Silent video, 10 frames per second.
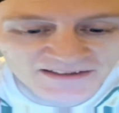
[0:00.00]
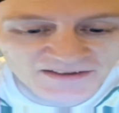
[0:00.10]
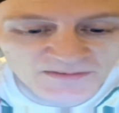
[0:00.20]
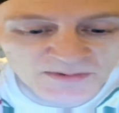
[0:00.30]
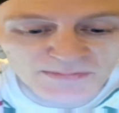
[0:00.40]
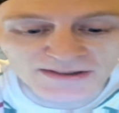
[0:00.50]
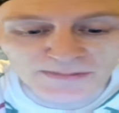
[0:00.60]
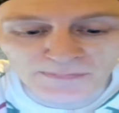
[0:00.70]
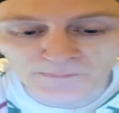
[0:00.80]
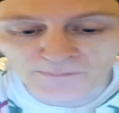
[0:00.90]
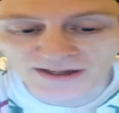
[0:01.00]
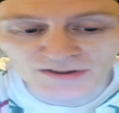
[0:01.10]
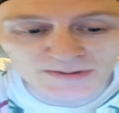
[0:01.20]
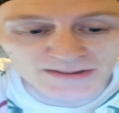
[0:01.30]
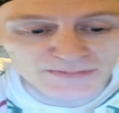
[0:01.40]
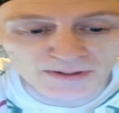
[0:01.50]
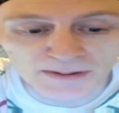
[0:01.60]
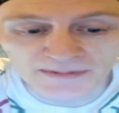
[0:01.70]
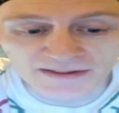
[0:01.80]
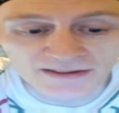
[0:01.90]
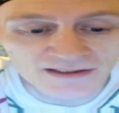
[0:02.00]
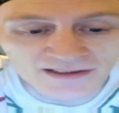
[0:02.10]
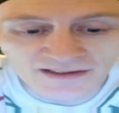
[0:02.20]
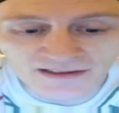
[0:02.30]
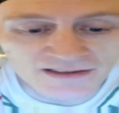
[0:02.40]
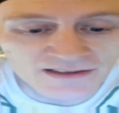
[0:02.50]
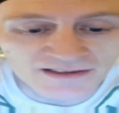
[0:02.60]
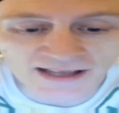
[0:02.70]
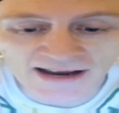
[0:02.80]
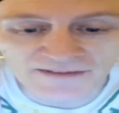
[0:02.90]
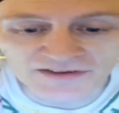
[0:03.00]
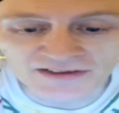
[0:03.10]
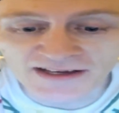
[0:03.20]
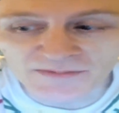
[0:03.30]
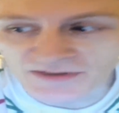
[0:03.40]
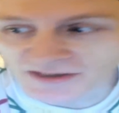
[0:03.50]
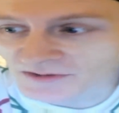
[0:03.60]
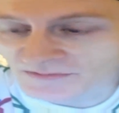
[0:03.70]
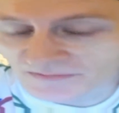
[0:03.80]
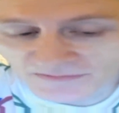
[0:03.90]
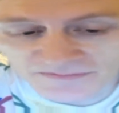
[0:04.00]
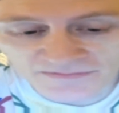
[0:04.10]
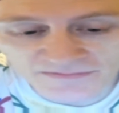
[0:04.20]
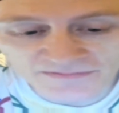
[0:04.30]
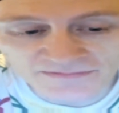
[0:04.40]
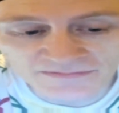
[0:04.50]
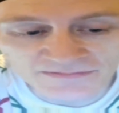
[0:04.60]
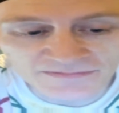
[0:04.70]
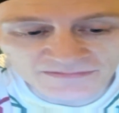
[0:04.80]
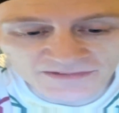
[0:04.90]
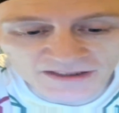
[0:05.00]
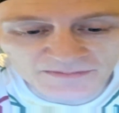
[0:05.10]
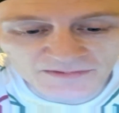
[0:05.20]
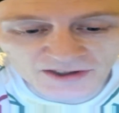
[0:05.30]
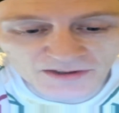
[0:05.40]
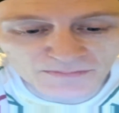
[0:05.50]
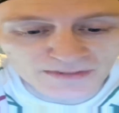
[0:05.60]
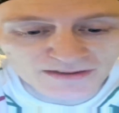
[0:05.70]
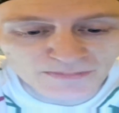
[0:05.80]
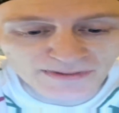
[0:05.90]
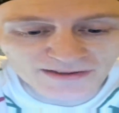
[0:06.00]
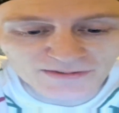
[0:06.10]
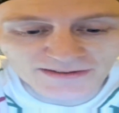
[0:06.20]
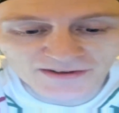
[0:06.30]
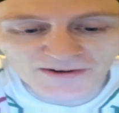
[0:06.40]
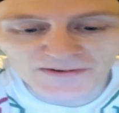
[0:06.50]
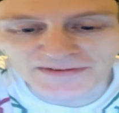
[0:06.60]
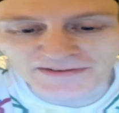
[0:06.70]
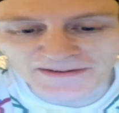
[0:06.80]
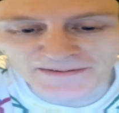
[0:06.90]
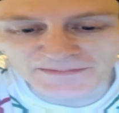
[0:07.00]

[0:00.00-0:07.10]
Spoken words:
We beat the Patriots probably half the time with Dalton. Yep, Dalton beats the Patriots all the time.